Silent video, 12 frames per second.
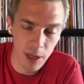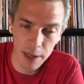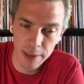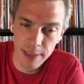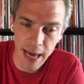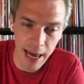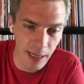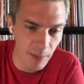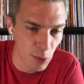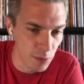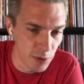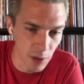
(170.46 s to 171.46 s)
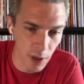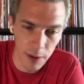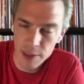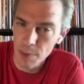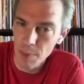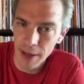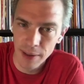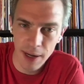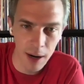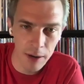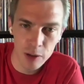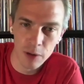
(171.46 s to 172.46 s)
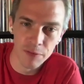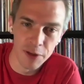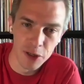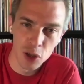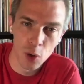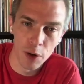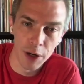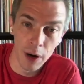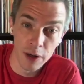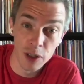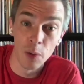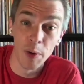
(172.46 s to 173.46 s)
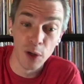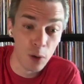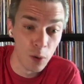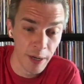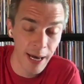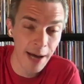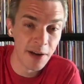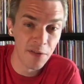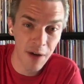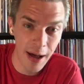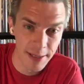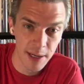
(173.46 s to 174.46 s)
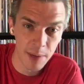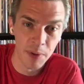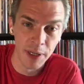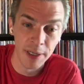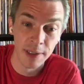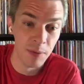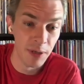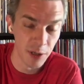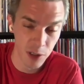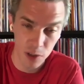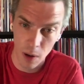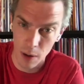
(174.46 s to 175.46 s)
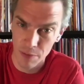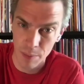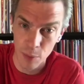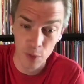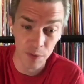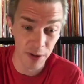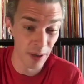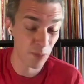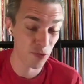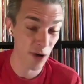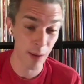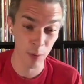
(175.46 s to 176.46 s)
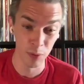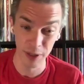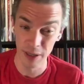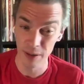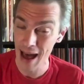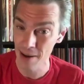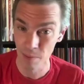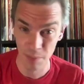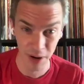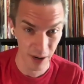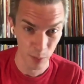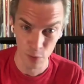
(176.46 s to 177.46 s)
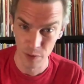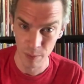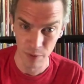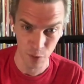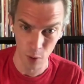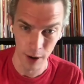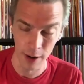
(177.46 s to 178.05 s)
uh, dani moonstar is the main character of the story arc so we knew we had to find somebody to be the star of the movie that probably hadn't been in a movie before